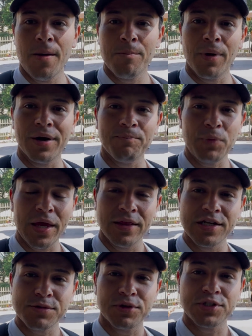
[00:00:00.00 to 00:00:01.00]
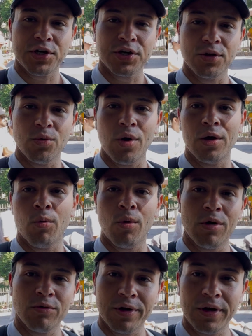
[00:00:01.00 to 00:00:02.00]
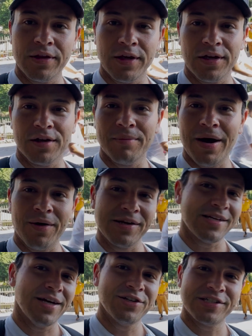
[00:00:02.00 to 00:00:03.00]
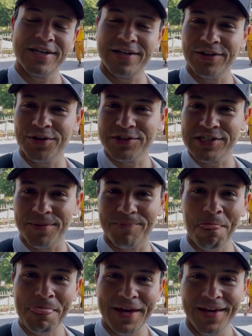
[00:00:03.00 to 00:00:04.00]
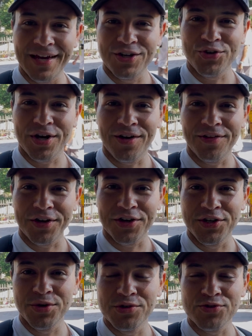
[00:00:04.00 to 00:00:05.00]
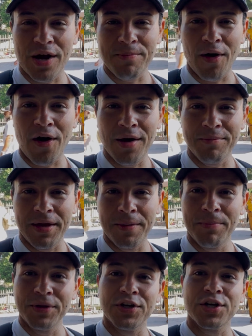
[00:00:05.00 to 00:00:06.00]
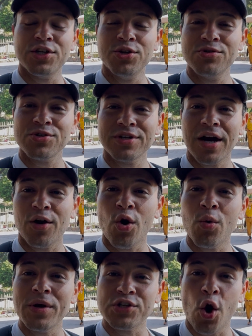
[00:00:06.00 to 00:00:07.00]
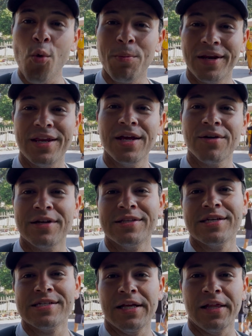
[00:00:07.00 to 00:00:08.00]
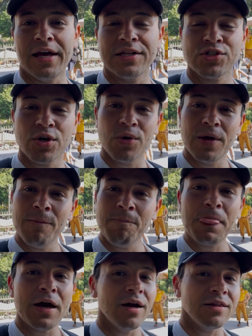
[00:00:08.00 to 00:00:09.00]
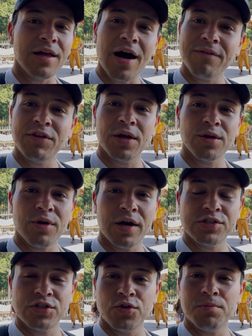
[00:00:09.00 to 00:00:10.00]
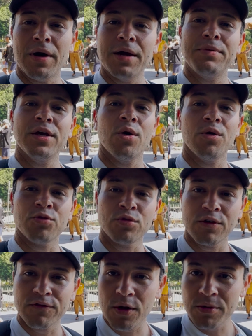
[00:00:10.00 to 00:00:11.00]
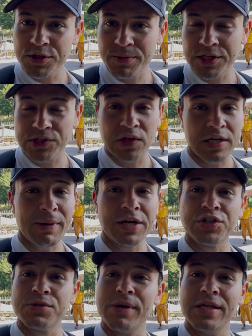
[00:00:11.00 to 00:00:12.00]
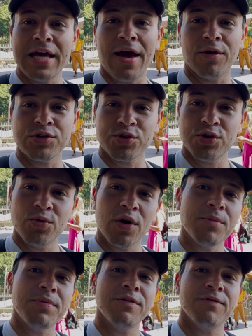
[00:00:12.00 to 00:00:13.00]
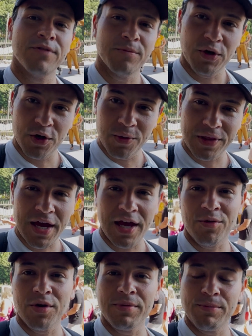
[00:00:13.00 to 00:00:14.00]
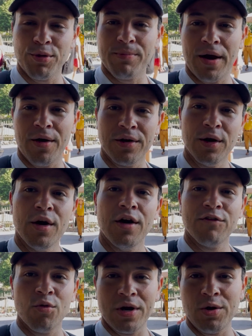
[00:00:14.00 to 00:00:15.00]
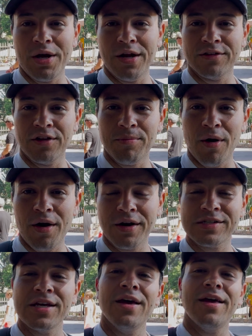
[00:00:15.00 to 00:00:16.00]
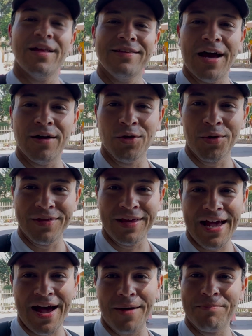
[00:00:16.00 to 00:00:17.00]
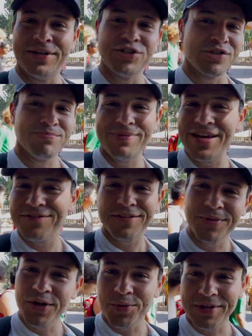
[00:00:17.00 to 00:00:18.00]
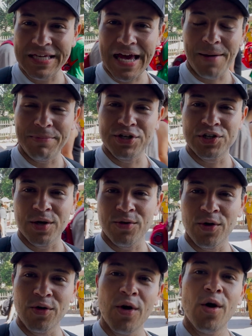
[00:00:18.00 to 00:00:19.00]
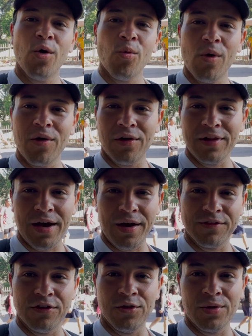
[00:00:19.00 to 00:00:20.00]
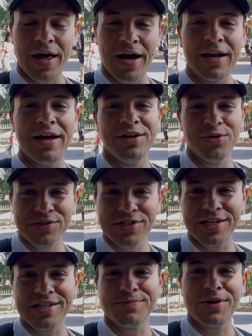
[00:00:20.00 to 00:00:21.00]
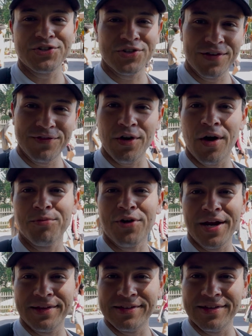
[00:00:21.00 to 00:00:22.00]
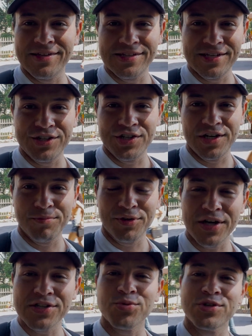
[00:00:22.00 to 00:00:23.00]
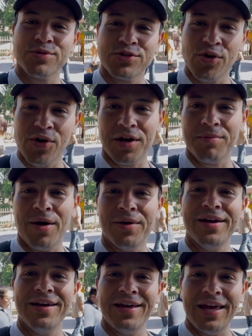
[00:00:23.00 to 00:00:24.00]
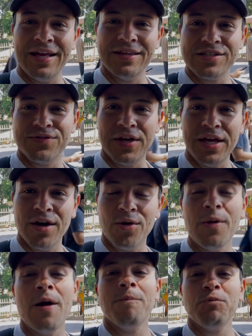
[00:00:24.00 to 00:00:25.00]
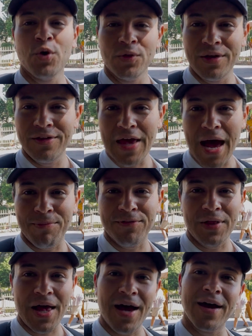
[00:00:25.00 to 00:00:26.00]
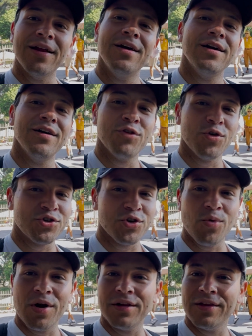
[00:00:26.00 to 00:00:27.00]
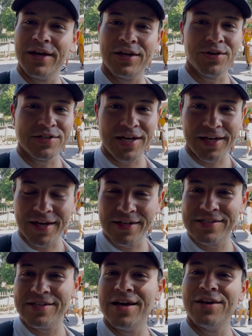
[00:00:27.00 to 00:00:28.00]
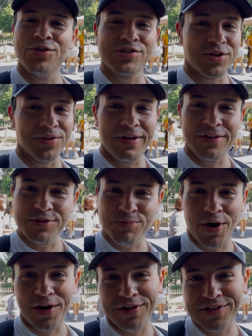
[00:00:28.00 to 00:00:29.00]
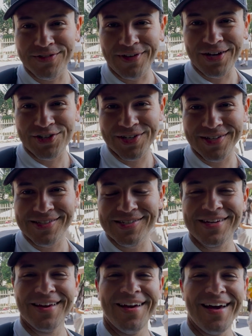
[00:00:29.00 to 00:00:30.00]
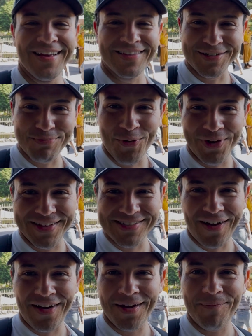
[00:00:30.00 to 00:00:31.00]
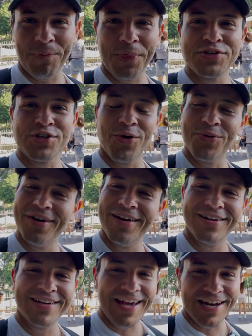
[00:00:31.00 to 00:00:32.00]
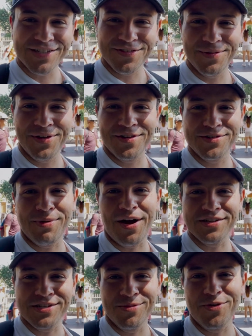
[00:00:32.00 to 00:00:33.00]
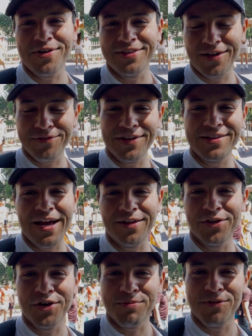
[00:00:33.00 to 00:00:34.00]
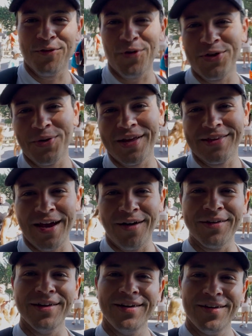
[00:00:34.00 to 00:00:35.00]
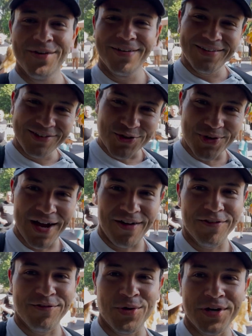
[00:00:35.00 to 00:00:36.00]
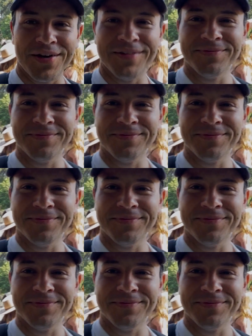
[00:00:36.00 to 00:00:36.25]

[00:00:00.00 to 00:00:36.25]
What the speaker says: but in this particular one, what we're really thinking about is I just did a little tip and trick on the canoes right behind me, but the canoes are not always open here in Disneyland. So a lot of the other rides too might be going through refurbishment, or they might just be down. So you want to be familiar with that. You want to be prepared for when you get into the parks, and downloading the app and just being familiar with the app in general will allow you to do that. And you'll see, especially if you're upgrading to the Disney Genie Plus, which we're talking about in this video, you'll need the app for that. Of course, you'll want to link your tickets. You still need those park reservations at this point in time. So get as familiar as possible and definitely download it before you get down to California.